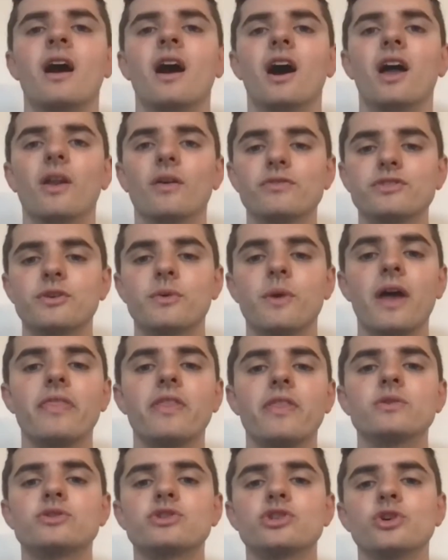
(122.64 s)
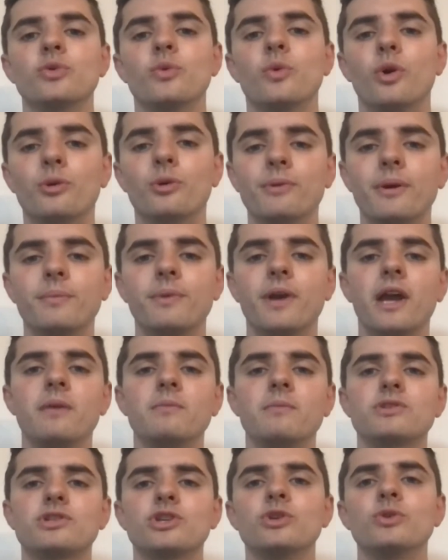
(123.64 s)
obviously we had those two warm-up
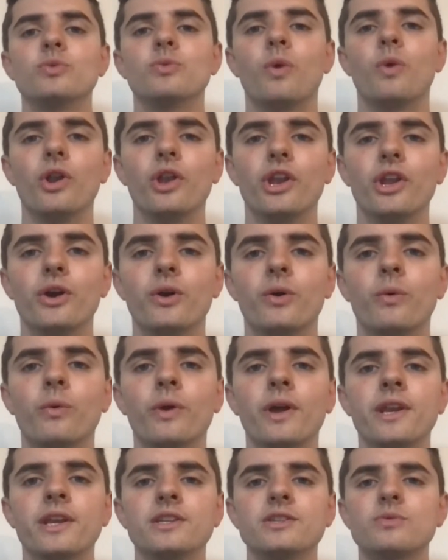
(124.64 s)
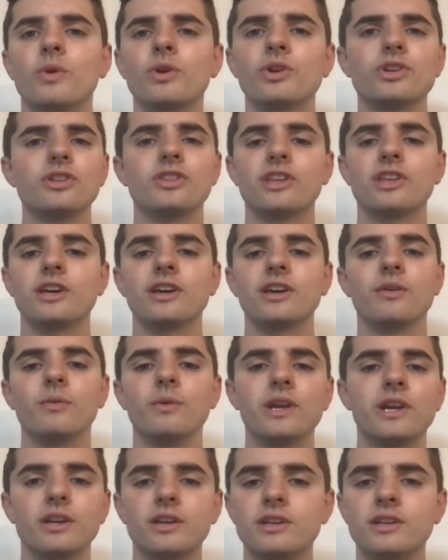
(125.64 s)
games, two 1-0 wins. What do you think we
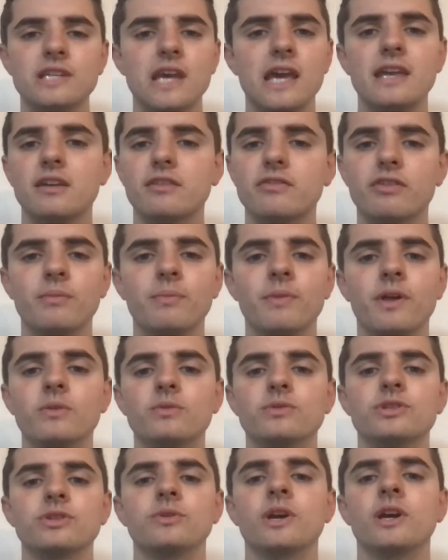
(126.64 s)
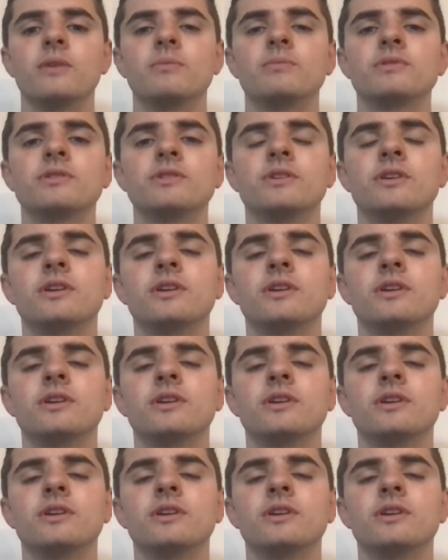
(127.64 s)
can take from those two games?